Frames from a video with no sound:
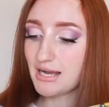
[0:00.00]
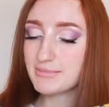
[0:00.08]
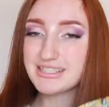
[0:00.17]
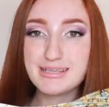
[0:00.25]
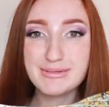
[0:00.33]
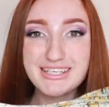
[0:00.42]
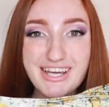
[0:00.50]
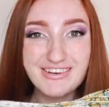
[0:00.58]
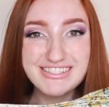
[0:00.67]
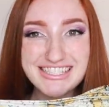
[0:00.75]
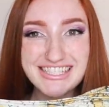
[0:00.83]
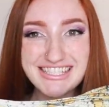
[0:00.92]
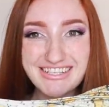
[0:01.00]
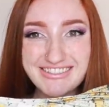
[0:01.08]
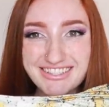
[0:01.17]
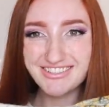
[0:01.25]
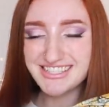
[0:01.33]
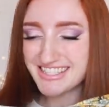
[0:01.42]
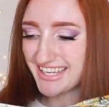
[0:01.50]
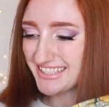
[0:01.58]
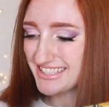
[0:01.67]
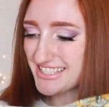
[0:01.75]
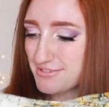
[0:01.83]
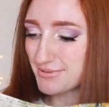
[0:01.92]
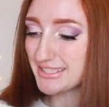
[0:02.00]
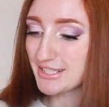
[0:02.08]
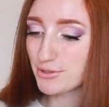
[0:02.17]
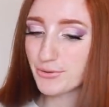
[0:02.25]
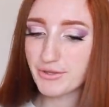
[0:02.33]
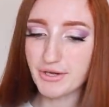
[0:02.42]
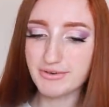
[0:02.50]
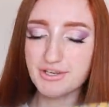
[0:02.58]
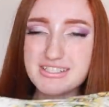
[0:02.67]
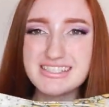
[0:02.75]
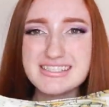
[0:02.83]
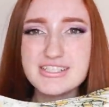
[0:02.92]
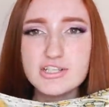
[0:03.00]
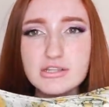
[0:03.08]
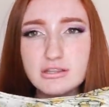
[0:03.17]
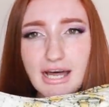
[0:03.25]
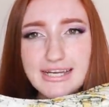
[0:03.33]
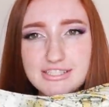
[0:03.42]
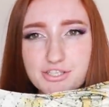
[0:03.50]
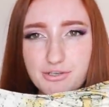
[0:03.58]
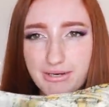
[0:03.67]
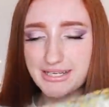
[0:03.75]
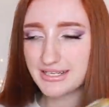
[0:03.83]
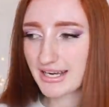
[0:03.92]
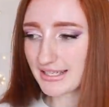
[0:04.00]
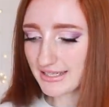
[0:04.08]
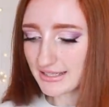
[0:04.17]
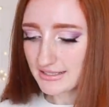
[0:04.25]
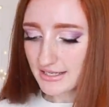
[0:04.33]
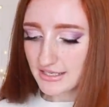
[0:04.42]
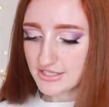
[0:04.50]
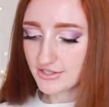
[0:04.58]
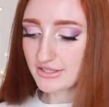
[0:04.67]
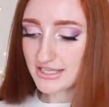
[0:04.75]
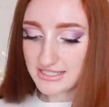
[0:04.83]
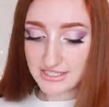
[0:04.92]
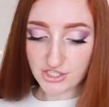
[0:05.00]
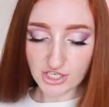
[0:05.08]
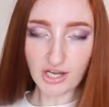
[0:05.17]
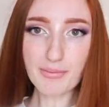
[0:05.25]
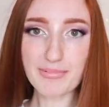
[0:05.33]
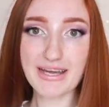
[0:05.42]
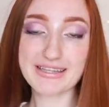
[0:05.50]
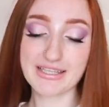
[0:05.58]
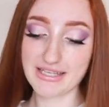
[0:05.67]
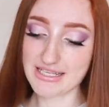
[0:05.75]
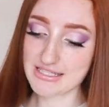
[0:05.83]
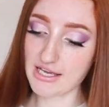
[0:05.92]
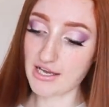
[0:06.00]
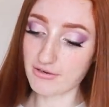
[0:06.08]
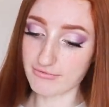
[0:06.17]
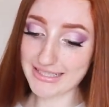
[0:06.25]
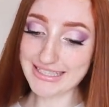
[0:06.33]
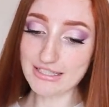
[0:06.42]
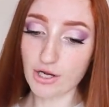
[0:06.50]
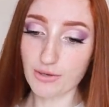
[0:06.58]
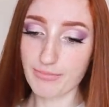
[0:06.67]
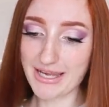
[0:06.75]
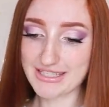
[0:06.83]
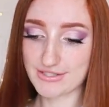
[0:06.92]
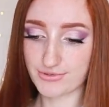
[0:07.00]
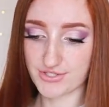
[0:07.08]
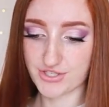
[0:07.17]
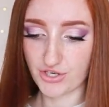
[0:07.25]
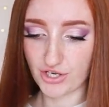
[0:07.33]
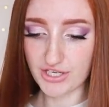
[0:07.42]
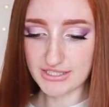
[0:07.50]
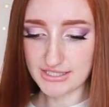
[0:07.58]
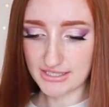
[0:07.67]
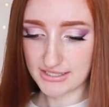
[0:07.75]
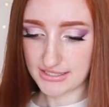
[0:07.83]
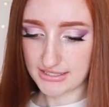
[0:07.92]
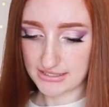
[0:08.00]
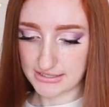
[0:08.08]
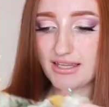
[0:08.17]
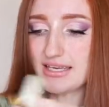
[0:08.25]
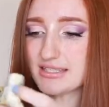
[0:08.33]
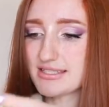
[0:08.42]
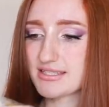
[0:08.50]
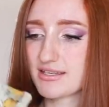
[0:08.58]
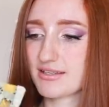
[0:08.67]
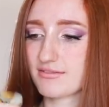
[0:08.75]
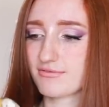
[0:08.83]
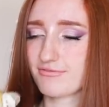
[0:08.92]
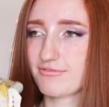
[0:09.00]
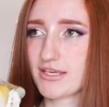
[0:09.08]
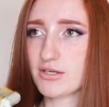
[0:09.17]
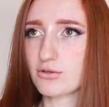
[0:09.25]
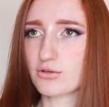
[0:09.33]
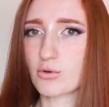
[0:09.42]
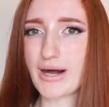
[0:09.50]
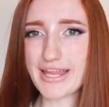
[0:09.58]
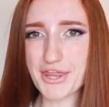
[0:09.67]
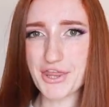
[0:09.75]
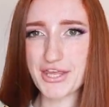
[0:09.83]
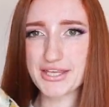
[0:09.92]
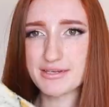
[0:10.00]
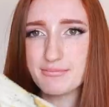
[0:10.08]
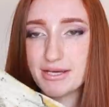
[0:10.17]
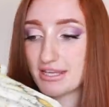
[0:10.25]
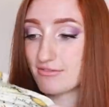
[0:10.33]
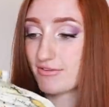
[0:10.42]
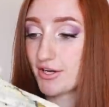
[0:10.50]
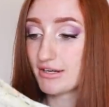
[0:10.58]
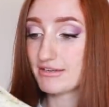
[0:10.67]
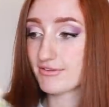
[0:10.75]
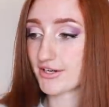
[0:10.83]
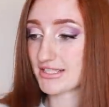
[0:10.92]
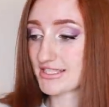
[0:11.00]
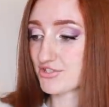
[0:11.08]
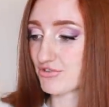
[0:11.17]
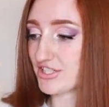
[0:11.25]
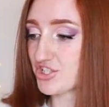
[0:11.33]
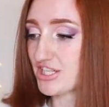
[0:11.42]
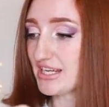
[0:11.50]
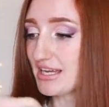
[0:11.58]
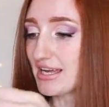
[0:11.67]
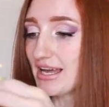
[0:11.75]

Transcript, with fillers: I'm a little bit nervous to see what it looks like. This is really cool though, because it's such a light green color. So there's the top and then there's a really long pencil skirt. These feel quite thin, but they're very, very stretchy.